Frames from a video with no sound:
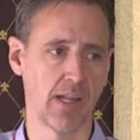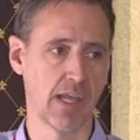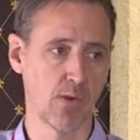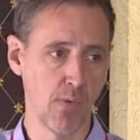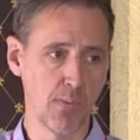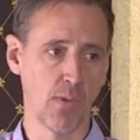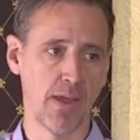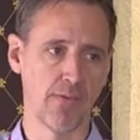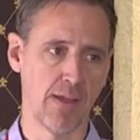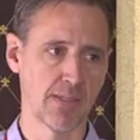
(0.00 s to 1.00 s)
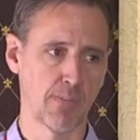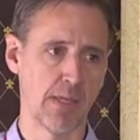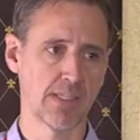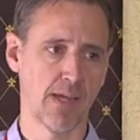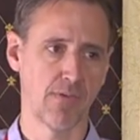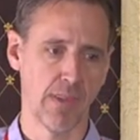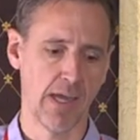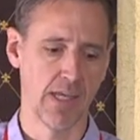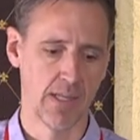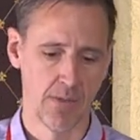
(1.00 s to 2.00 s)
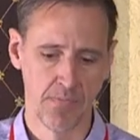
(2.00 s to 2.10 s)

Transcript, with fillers: And I can replay events based off of that.